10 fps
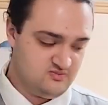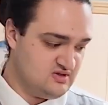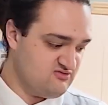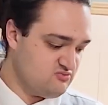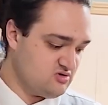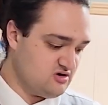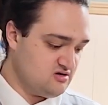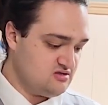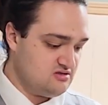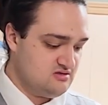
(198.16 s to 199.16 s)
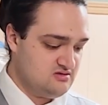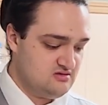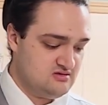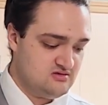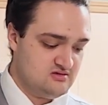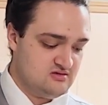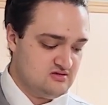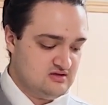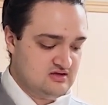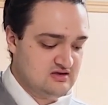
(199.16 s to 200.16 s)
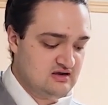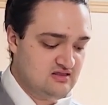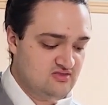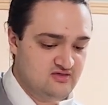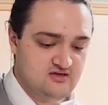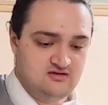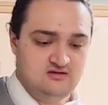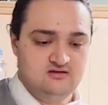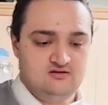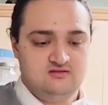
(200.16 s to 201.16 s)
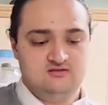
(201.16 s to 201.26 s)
beef broth, and then